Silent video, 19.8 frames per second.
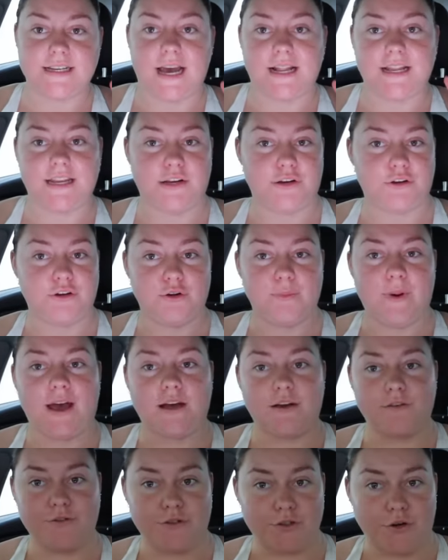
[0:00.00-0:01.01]
I need a new
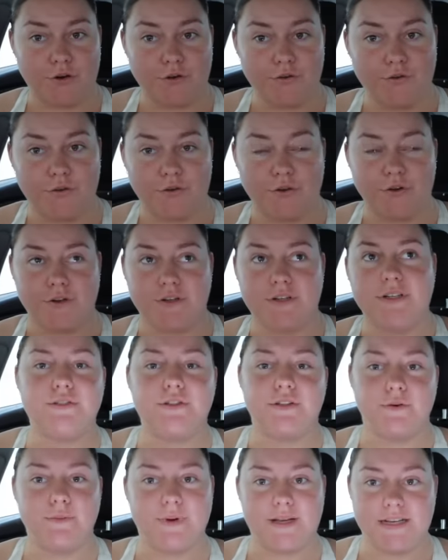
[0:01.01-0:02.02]
bag of dog food
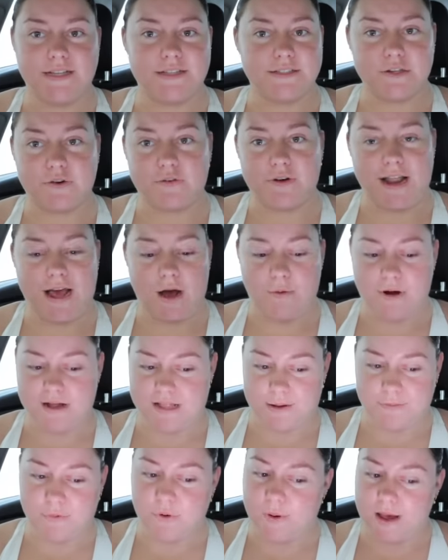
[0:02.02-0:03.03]
so that Winnie doesn't run out while
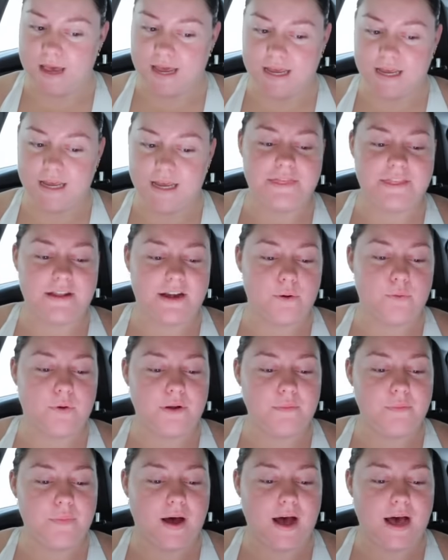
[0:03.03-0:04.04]
I'm away. And then I
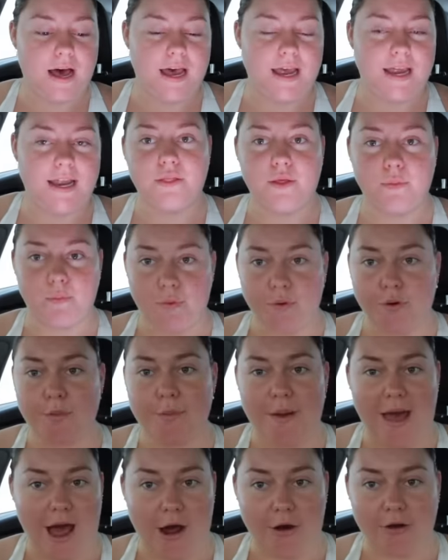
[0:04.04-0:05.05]
want to buy the book
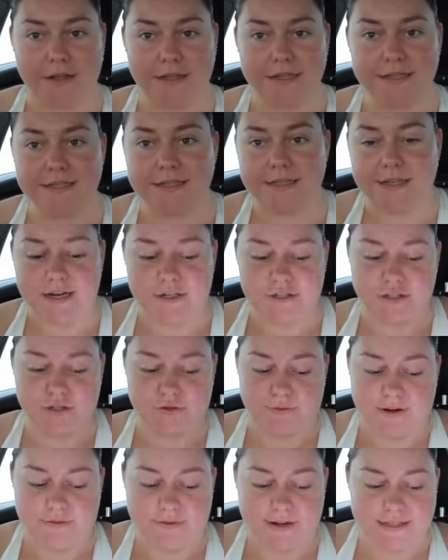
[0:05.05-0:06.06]
Powerless that I
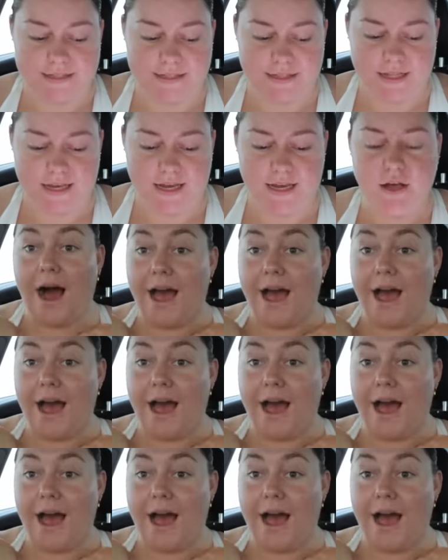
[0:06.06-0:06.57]
just read recently.